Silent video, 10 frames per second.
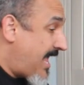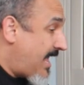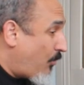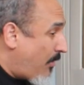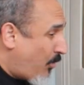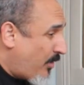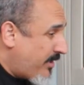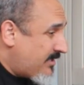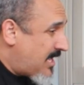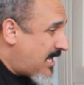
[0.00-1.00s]
At one
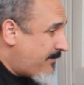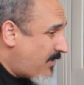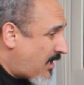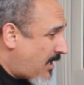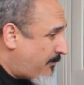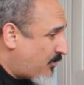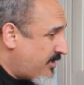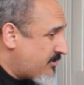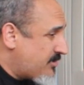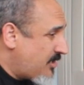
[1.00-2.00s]
point in time, a couple of
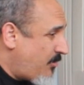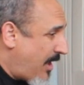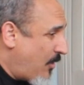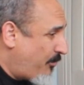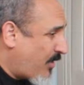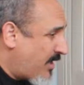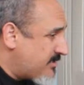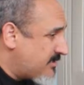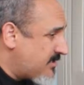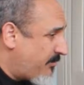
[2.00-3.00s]
years ago, home
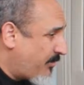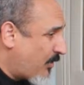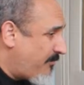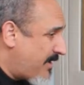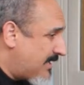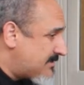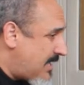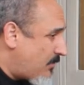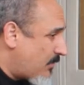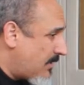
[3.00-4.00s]
prices in the borough of
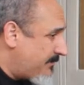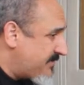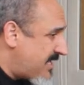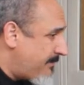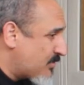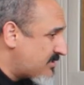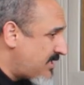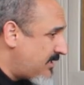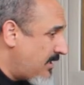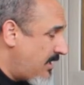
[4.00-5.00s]
Pottstown were up
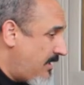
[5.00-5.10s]
10%.